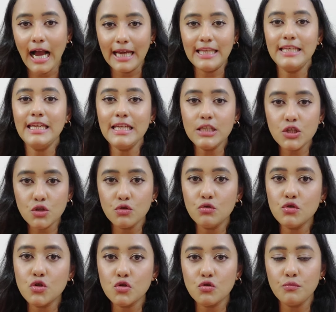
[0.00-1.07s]
I need
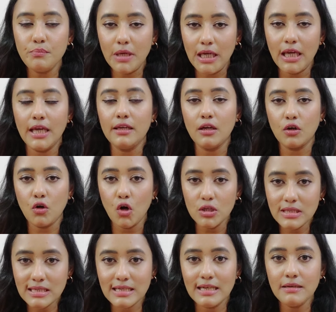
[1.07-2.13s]
you to be in a
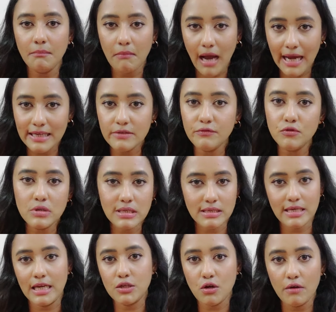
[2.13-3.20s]
constant mindful
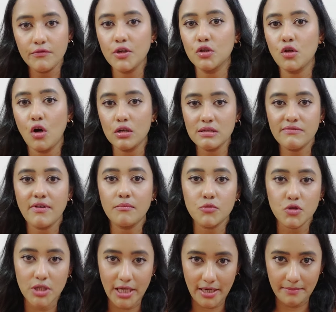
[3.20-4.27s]
state of your thoughts
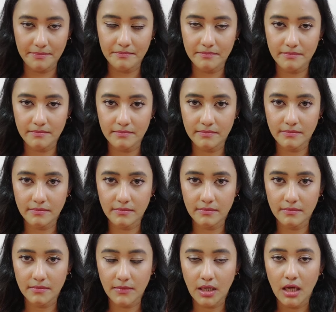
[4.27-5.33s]
from today.
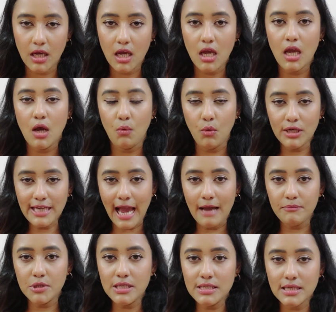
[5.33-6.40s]
What
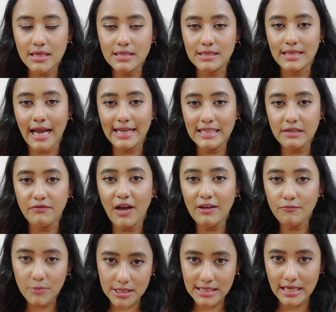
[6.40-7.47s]
happens is
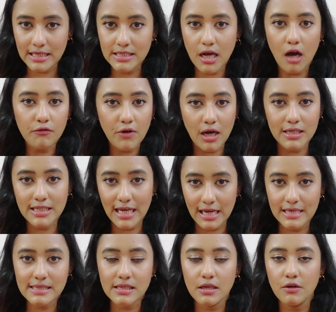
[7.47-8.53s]
95% of our
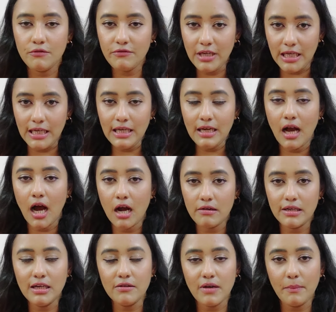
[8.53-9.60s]
days, we
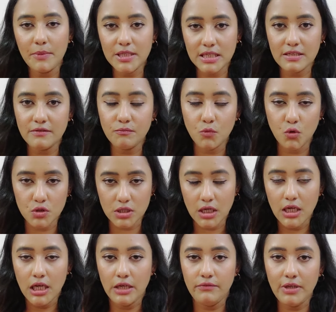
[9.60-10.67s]
are in a repetitive mode.
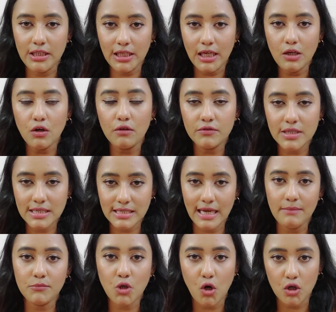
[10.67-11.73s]
We think of the
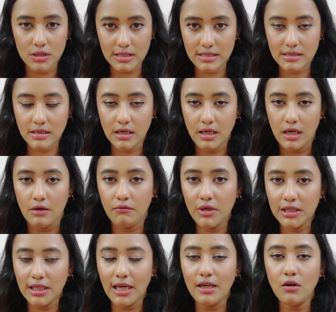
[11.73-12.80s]
same thoughts.
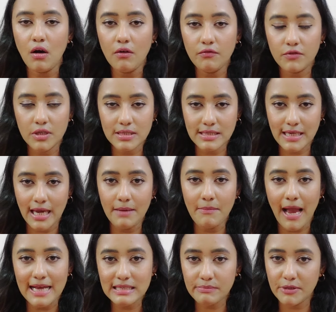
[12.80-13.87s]
We think of the
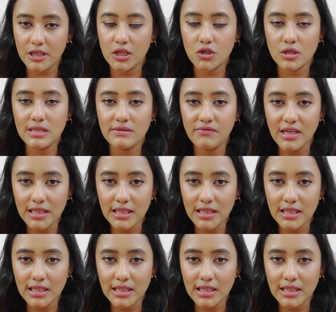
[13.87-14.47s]
same aspirations.